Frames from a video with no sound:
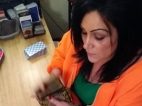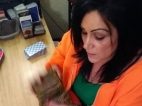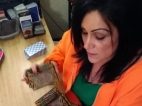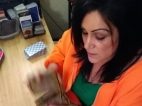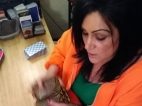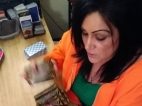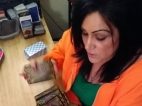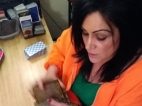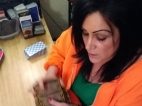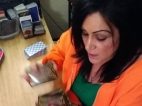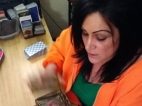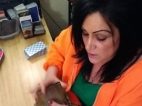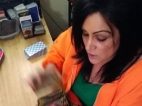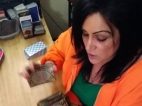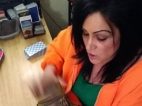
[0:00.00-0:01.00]
because there's
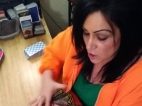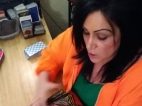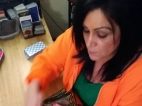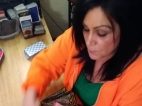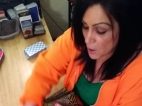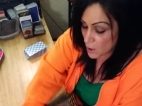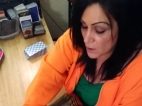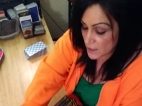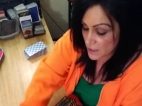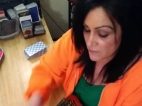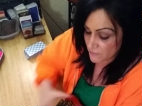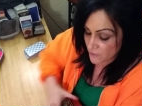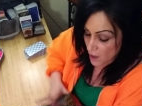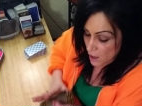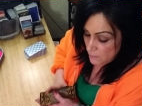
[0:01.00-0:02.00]
because there's third party
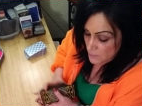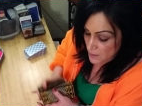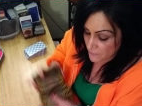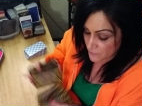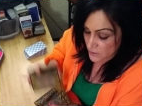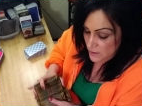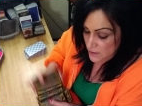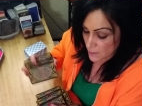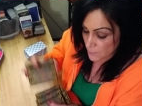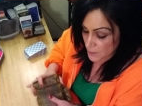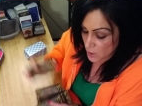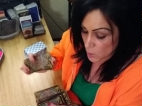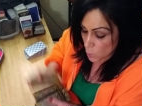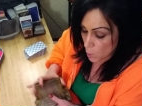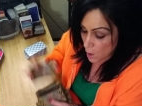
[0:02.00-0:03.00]
involvement for some
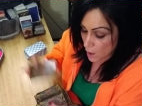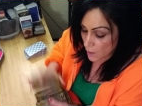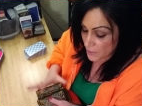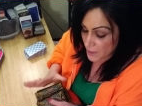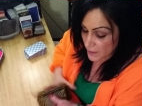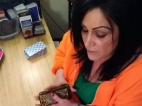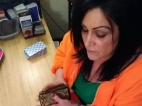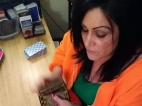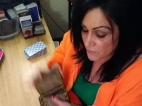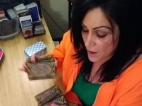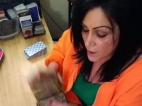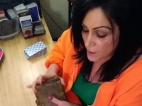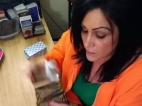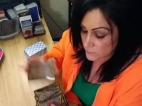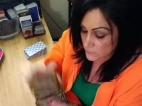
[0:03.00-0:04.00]
of you all that have
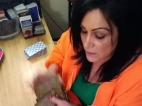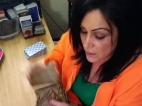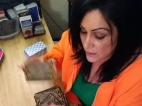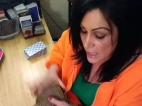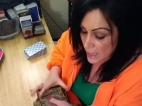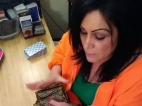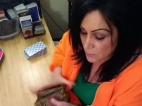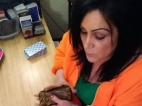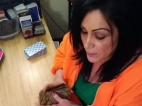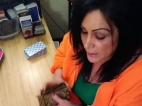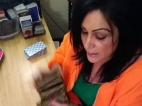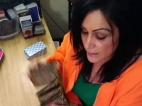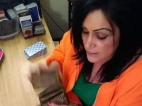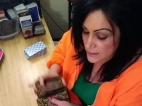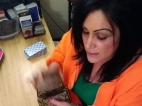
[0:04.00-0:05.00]
um,
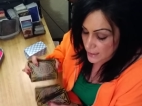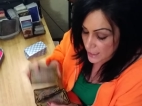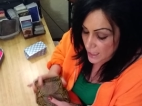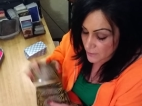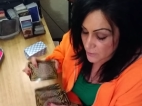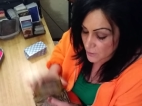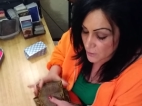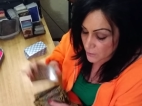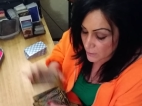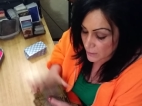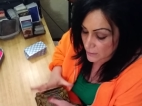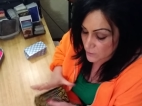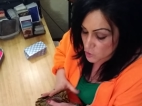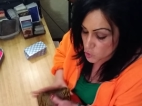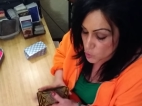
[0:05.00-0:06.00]
collaborated together
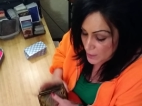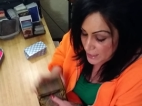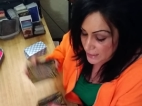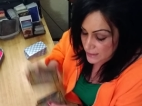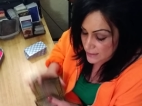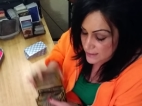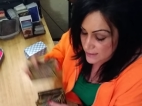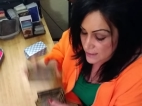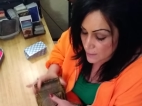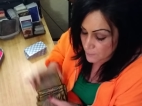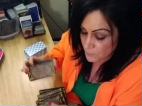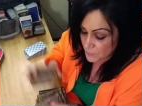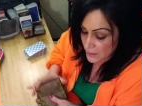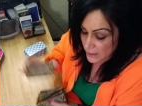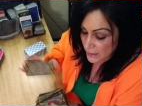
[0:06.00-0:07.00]
and traded
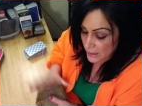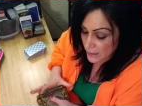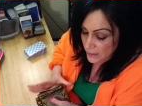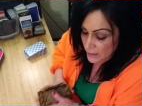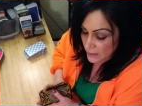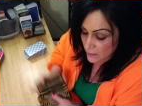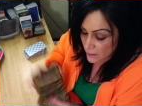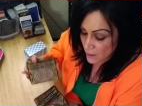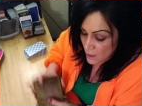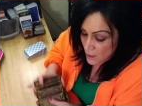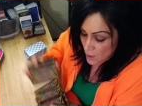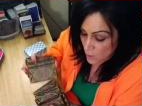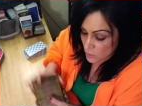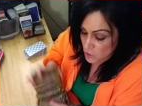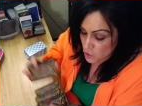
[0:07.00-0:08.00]
something and
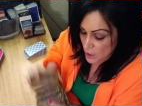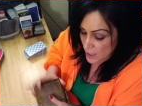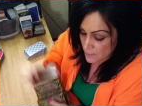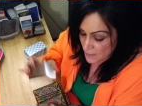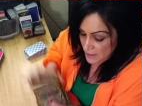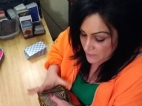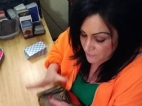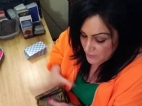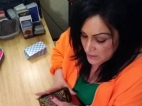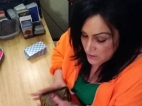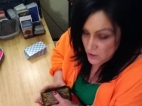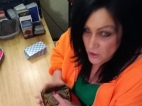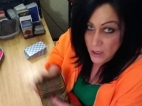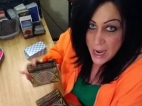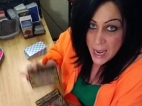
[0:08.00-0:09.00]
was trying to
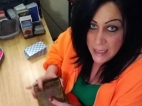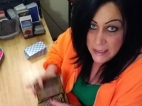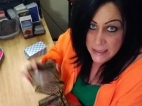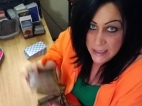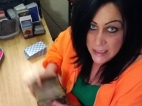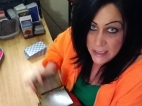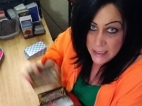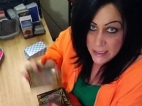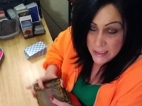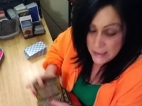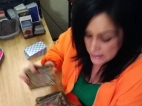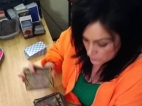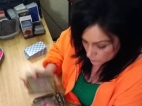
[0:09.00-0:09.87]
manifest their ideas